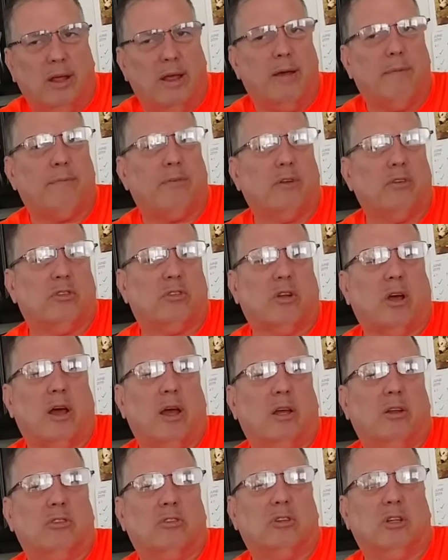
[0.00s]

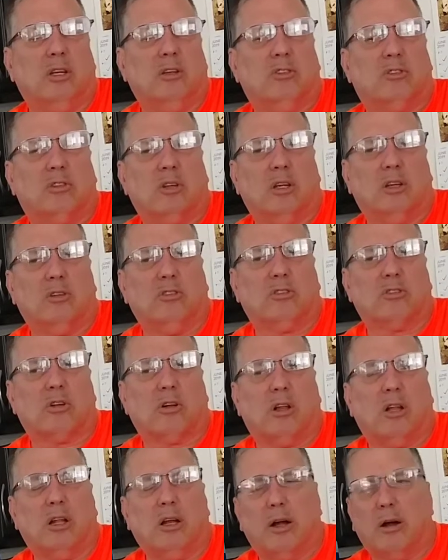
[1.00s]
emphasize these things
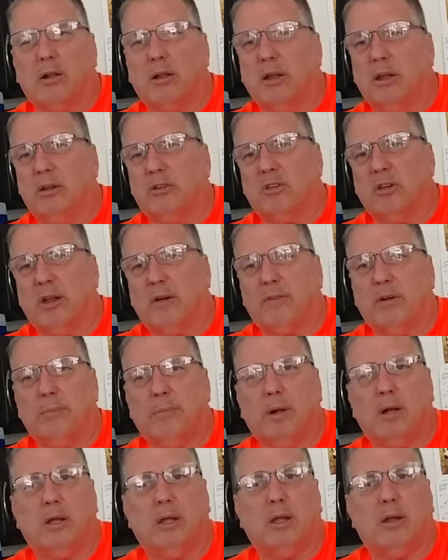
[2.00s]
clearly to
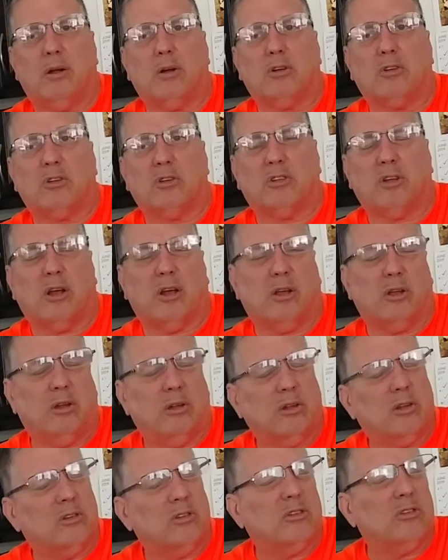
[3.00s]
everybody here to tell
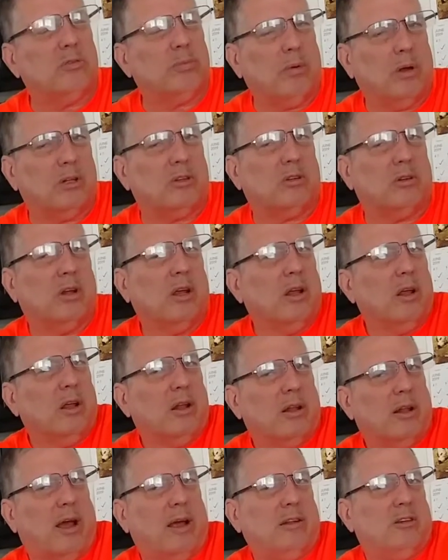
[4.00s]
you this is what
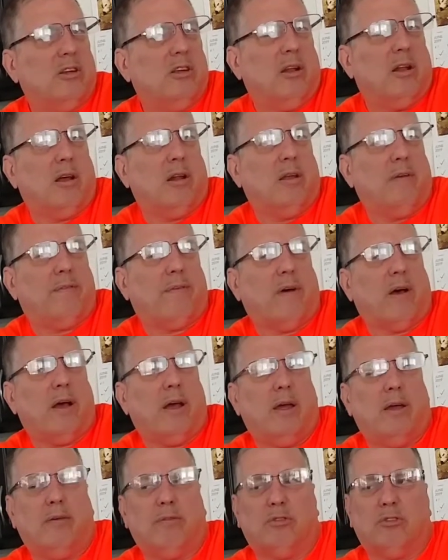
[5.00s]

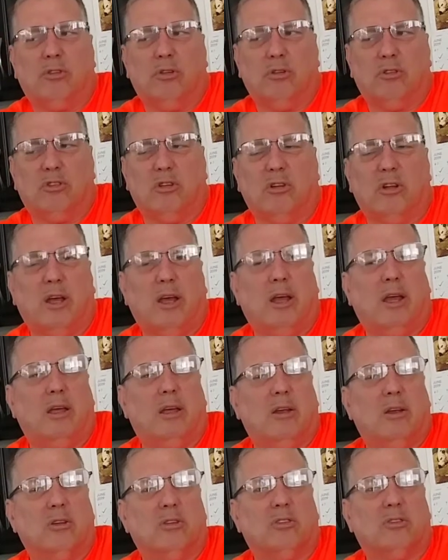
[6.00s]
1995 to today
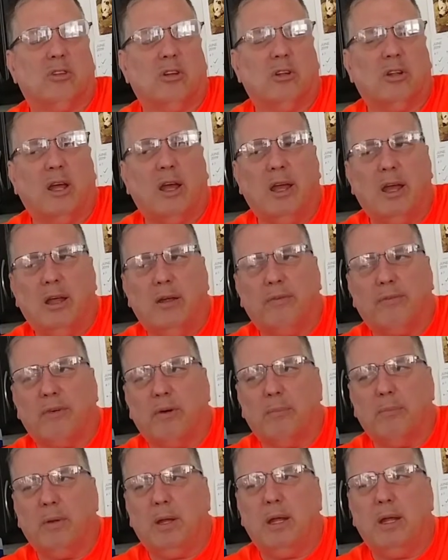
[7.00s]
is. Today,
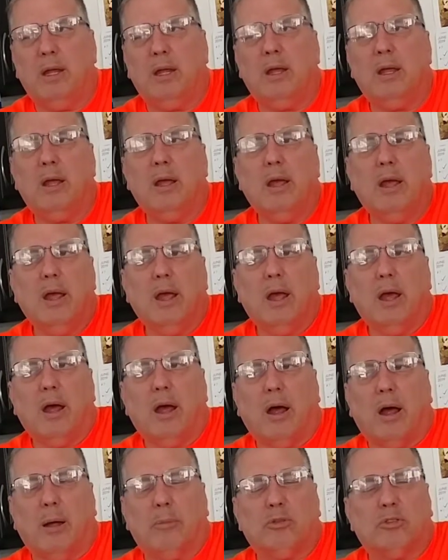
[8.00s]
for me,
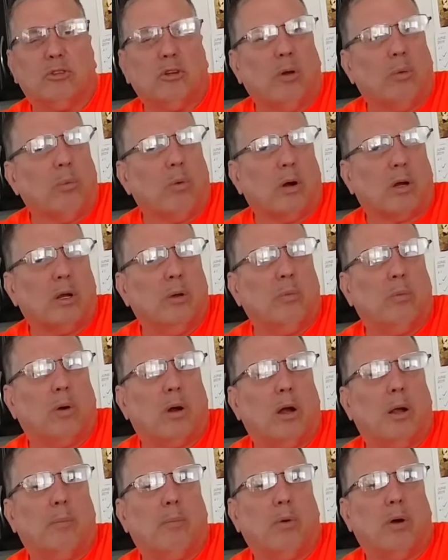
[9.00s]
I'm still working
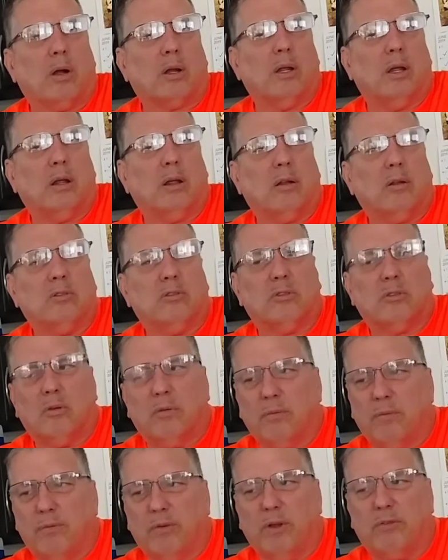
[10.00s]
where I'm working
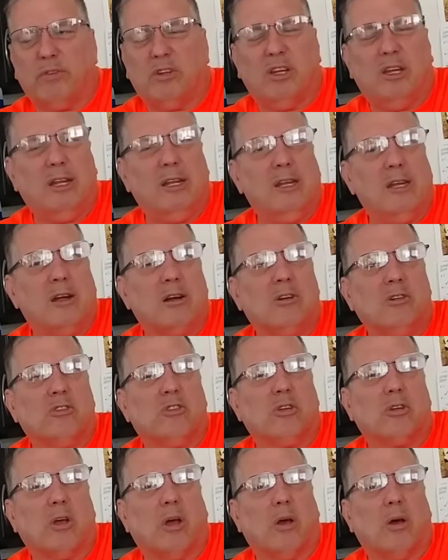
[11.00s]
15
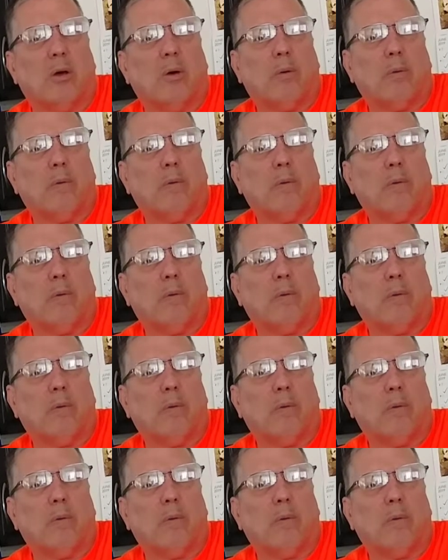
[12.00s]
years ago.